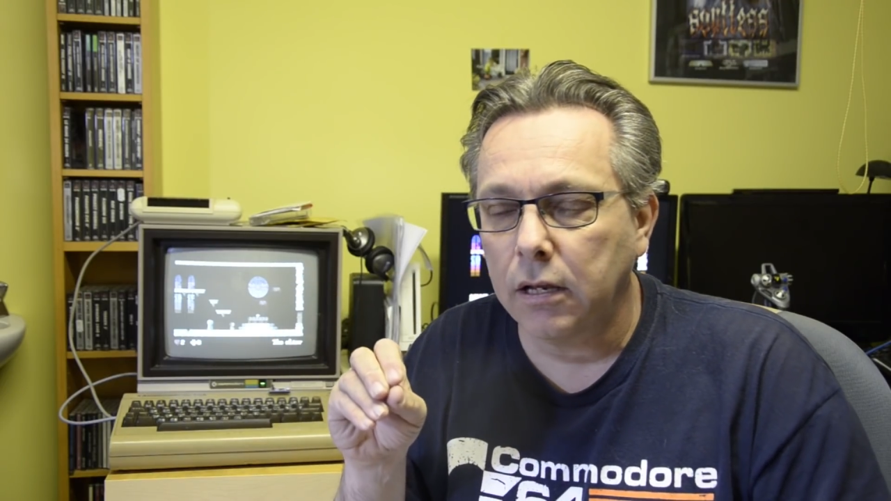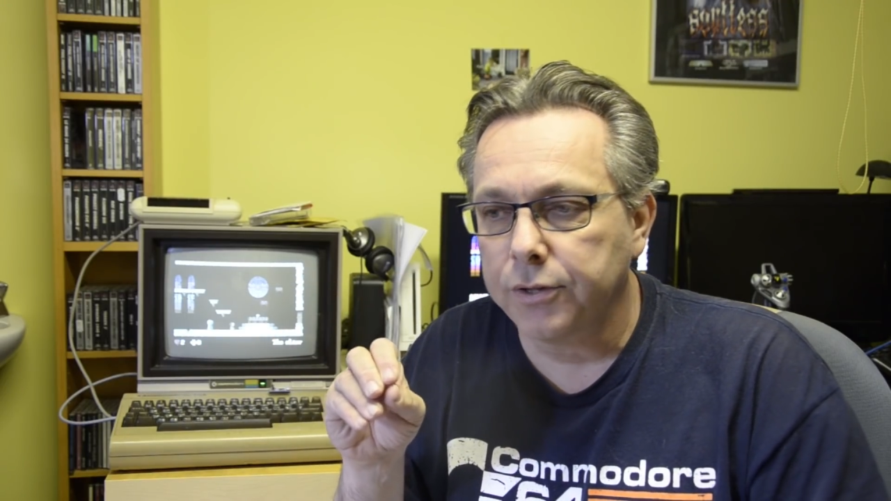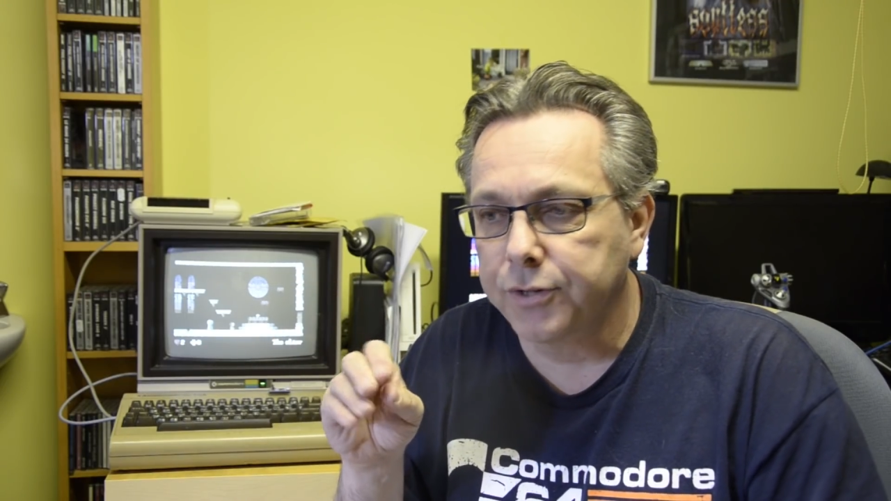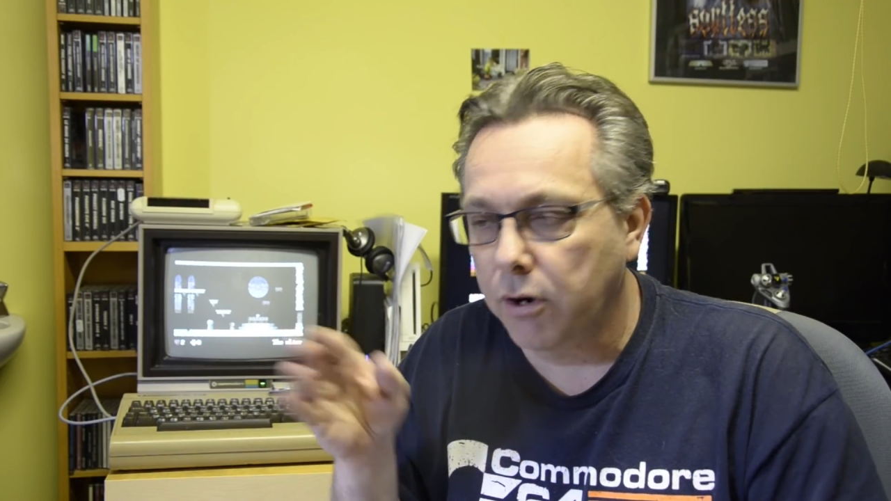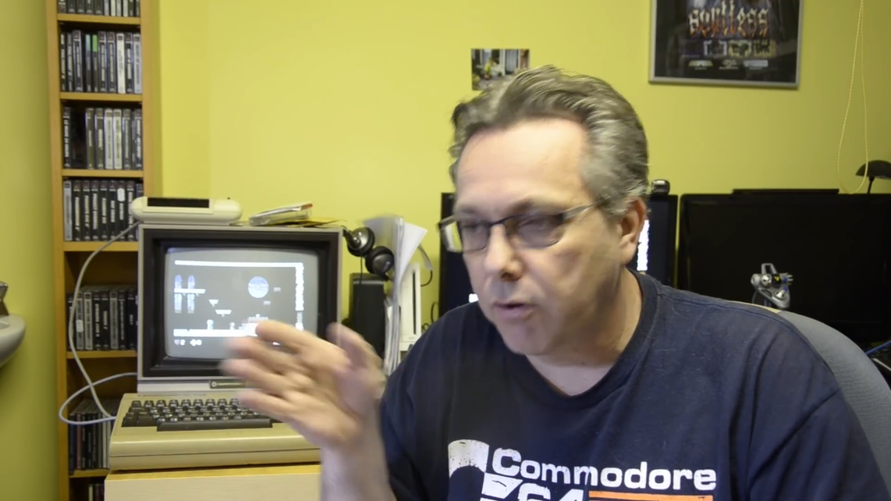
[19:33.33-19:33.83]

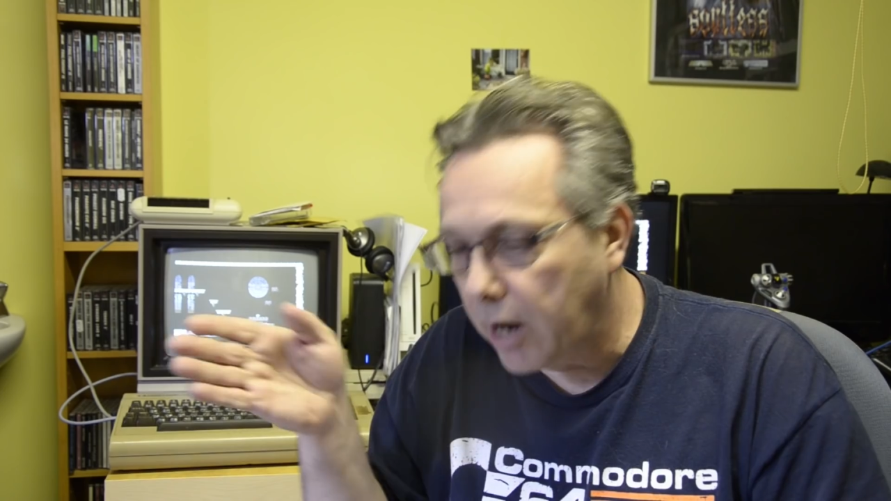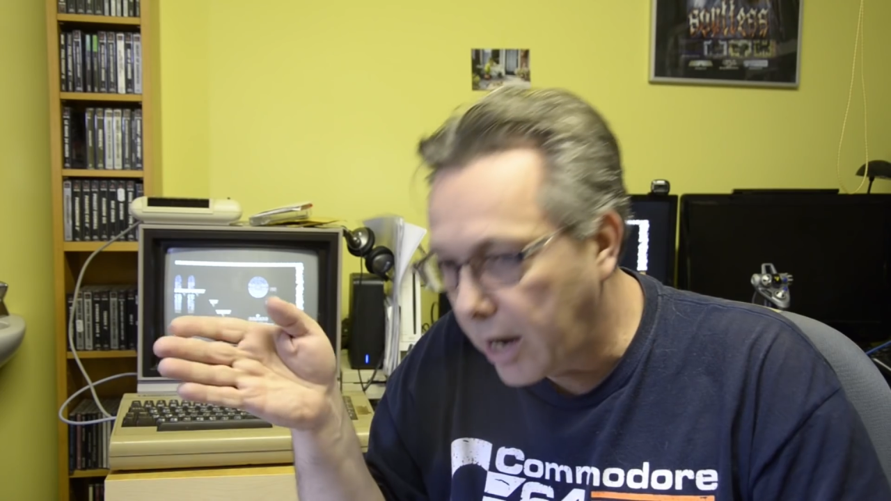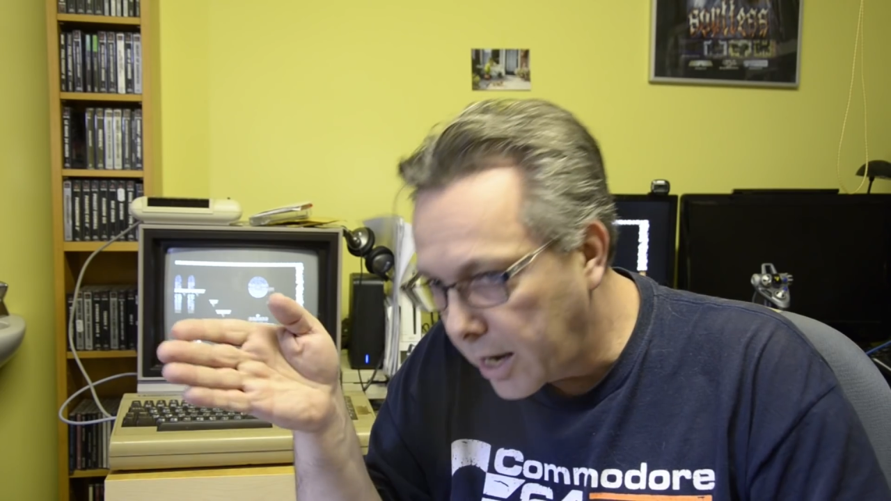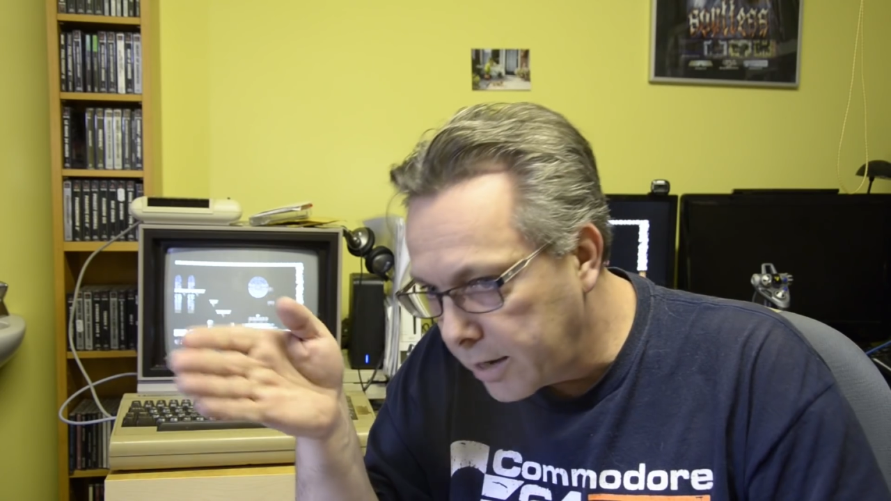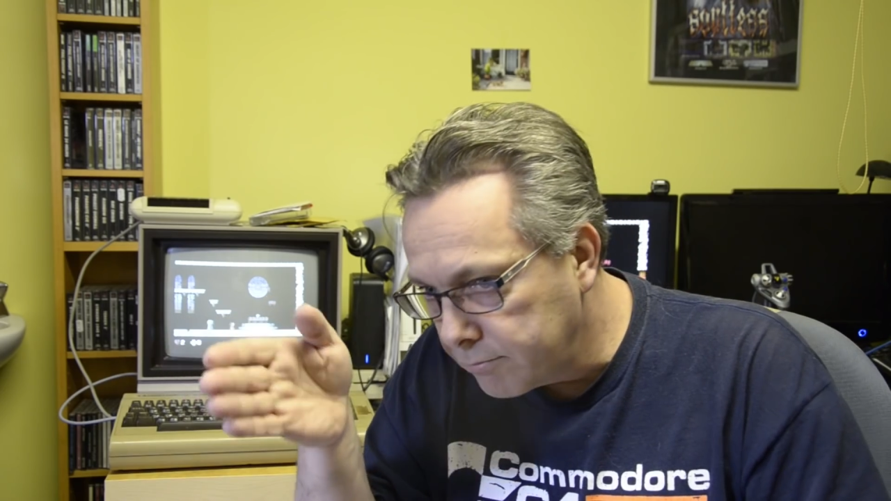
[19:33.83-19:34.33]
So
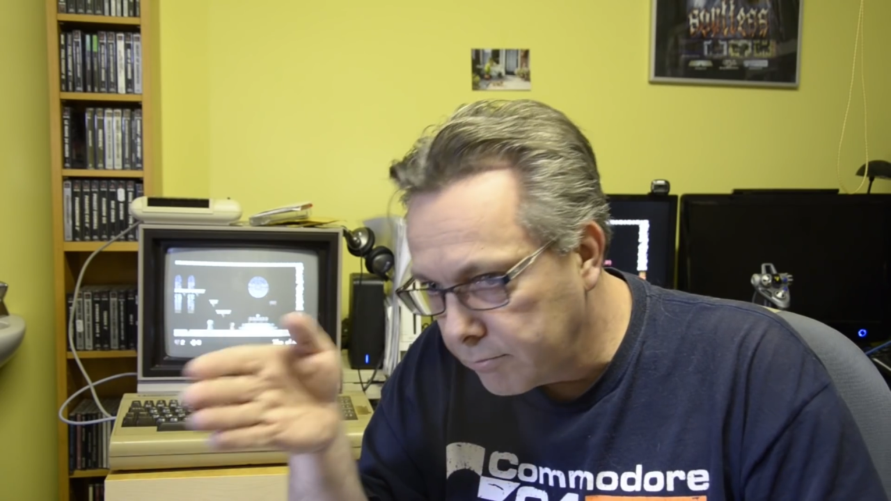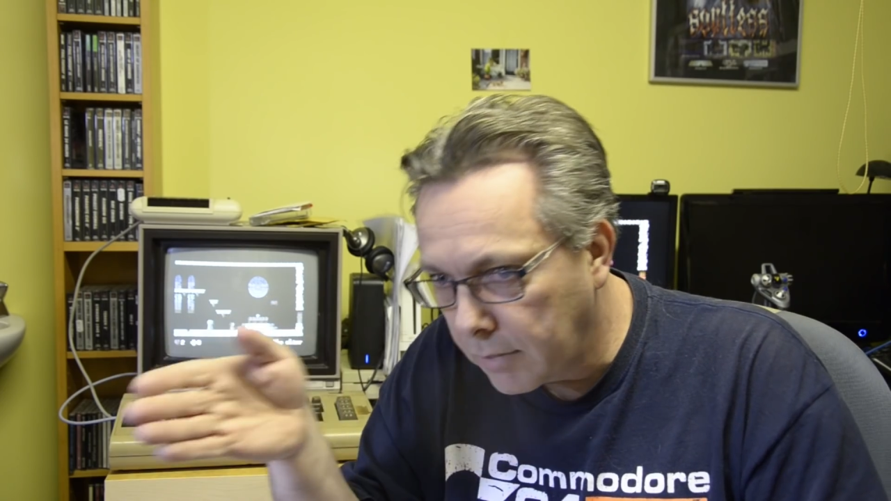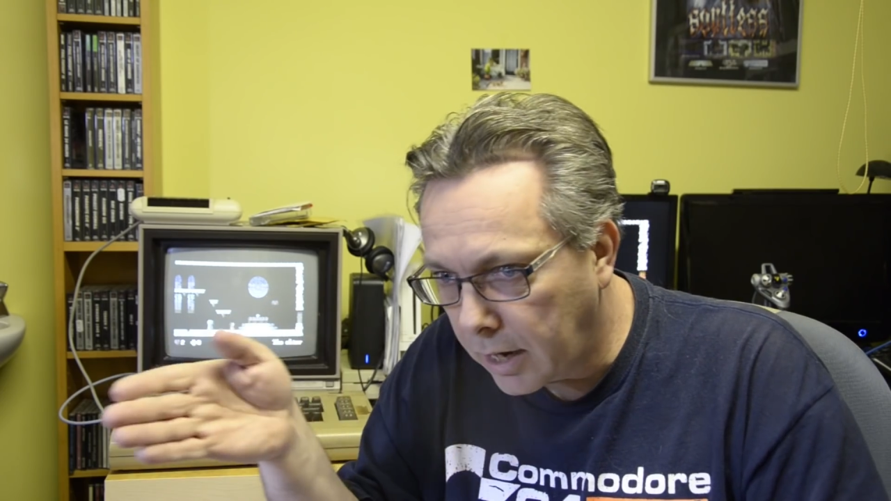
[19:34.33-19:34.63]
I